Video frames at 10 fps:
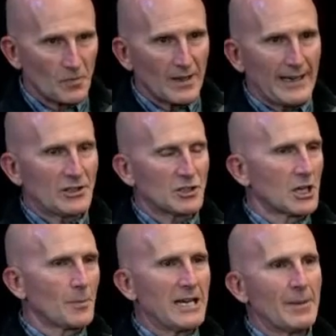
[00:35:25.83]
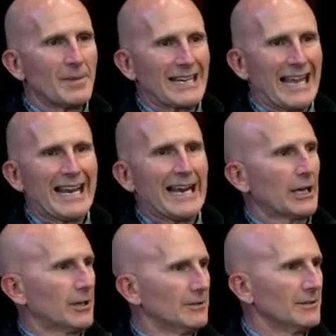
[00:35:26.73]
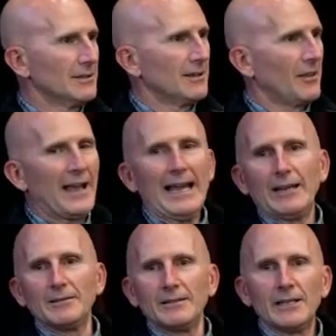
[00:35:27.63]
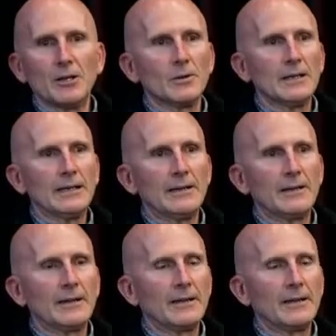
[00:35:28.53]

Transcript: it's going to be a mechanic that you know uh, uh,